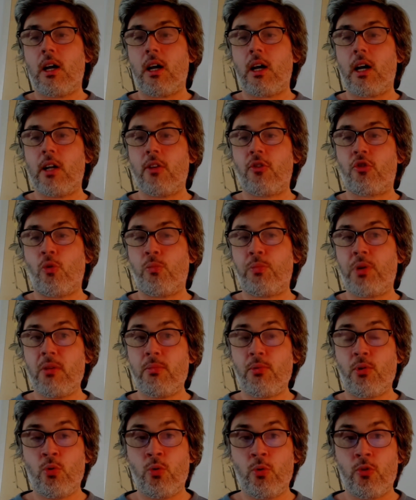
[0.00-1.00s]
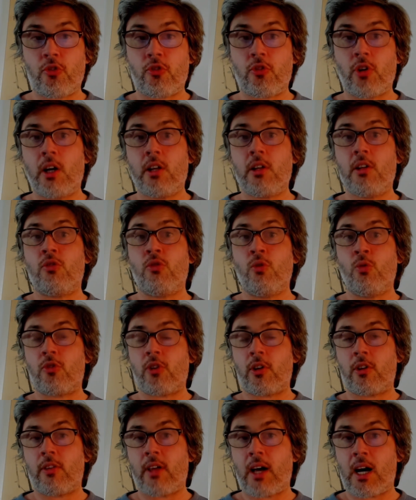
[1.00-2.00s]
And so people who studied
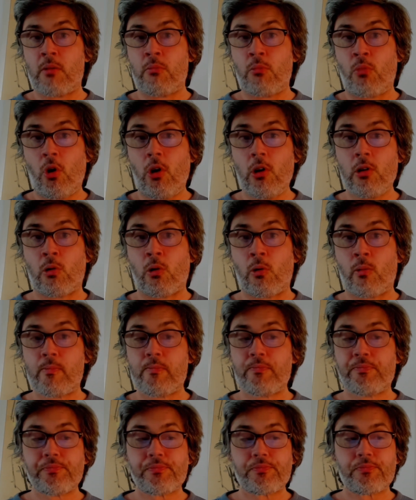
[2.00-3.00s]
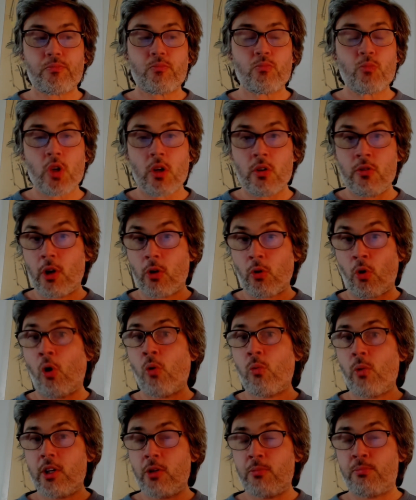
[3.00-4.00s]
using that model, they're
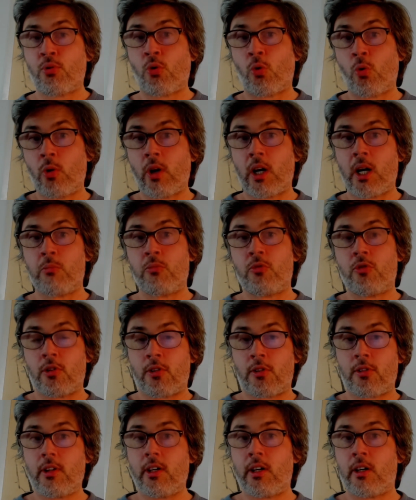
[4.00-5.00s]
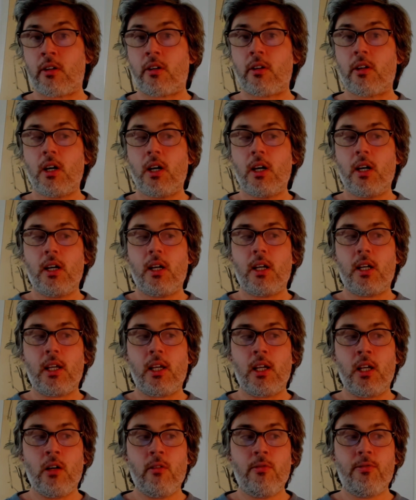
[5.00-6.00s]
already programmed to think,
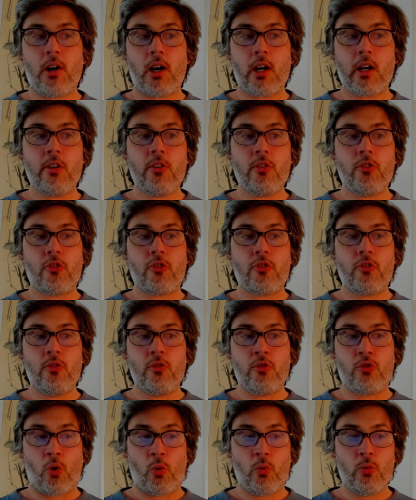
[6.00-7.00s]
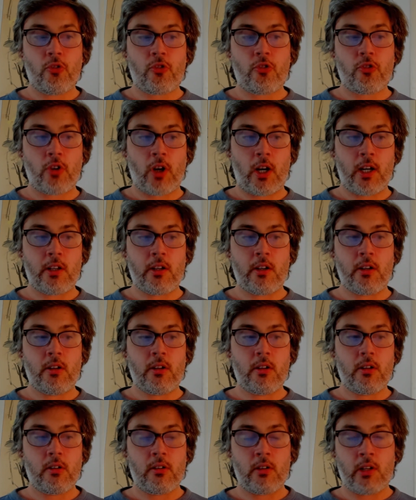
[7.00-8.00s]
if I don't
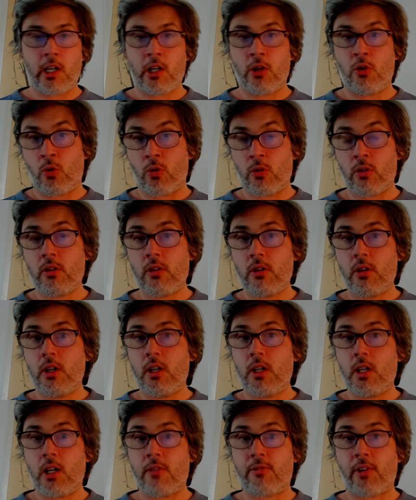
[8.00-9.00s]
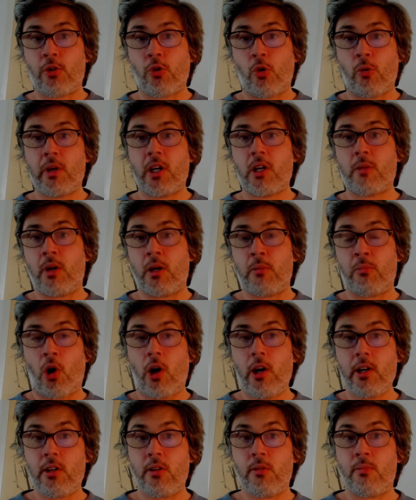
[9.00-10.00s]
study Neigong, if I don't make my
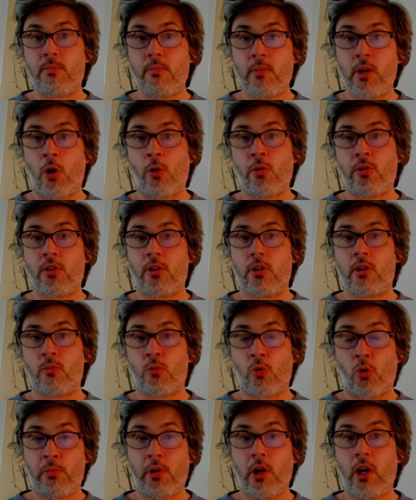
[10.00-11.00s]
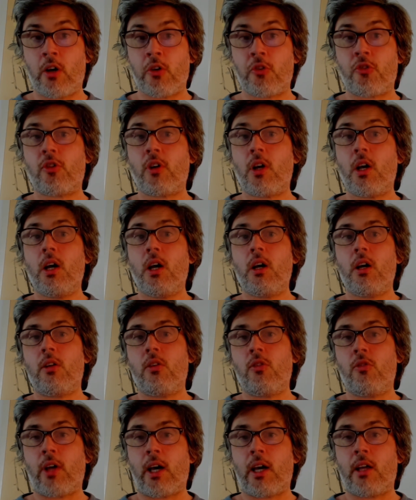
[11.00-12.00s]
body healthy and robust,
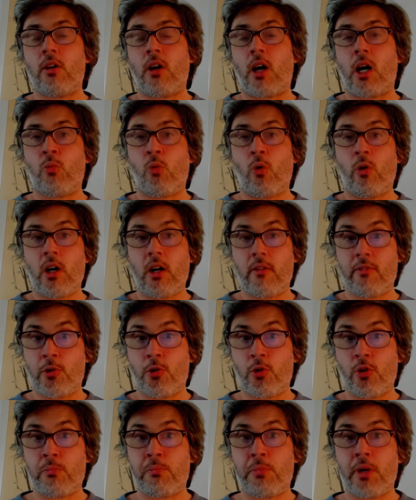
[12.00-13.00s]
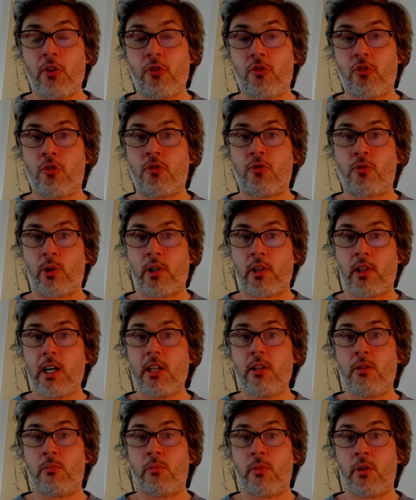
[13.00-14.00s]
then I won't have a good basis for
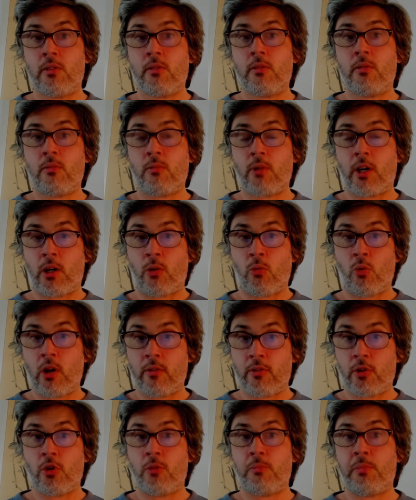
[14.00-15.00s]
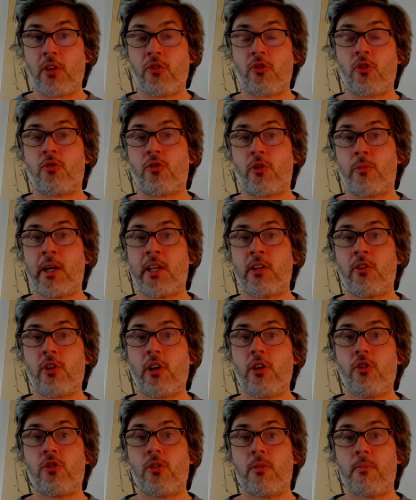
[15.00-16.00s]
enlightenment, right? I won't have a good basis for
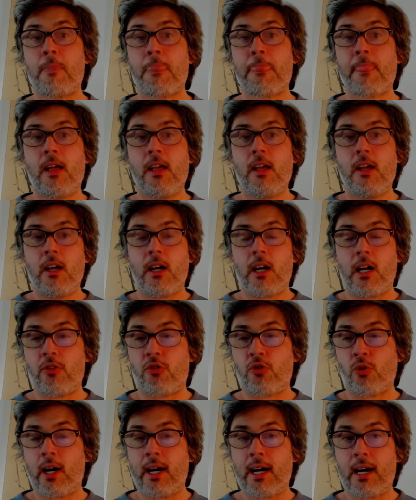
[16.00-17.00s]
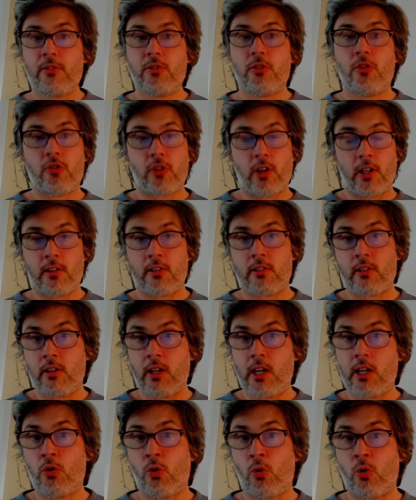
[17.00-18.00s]
meditation. And so I have to study the
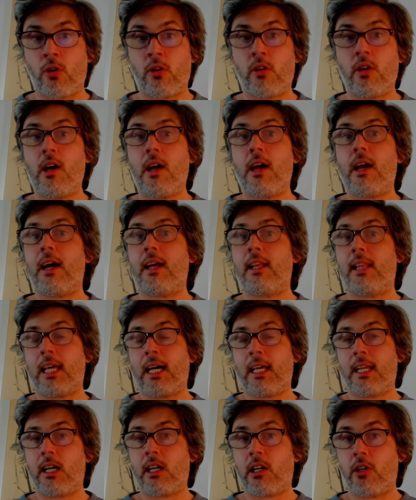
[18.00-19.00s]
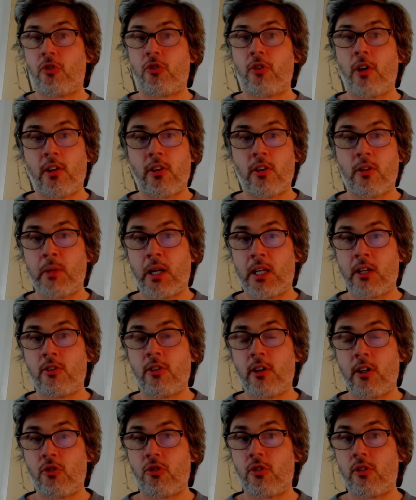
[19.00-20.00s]
Neigong, and then I can study the
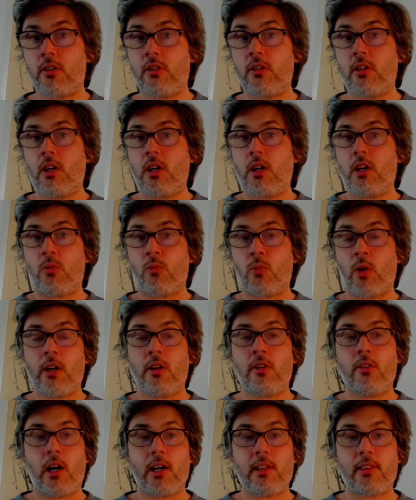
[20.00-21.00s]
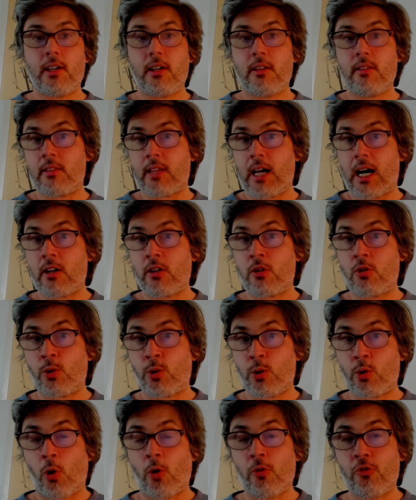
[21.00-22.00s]
meditation, right? I think that
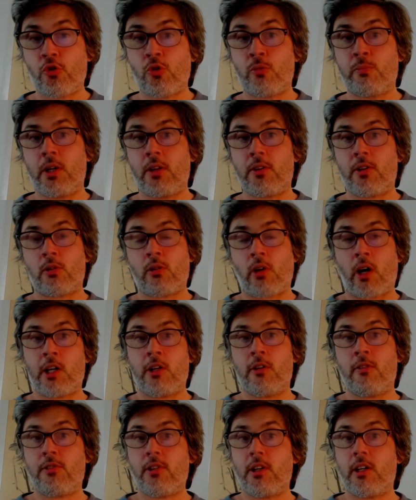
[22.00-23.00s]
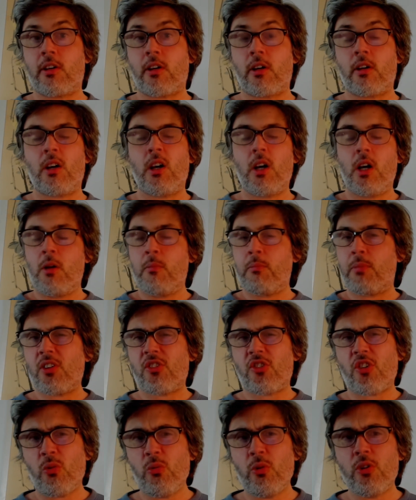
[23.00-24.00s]
could also be their line of thinking. But
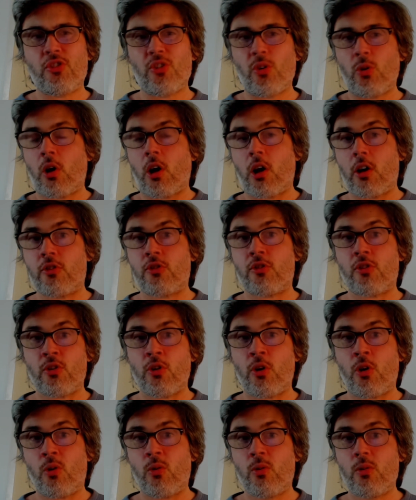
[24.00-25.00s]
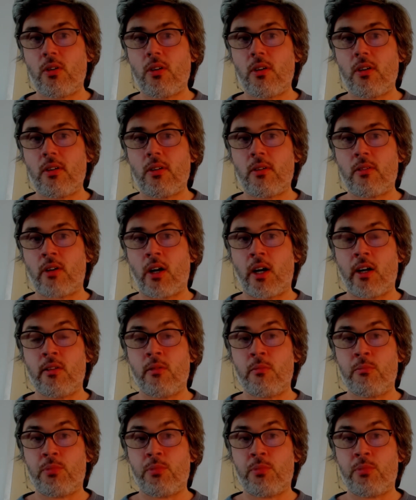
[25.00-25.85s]
it's always so hard to know, right?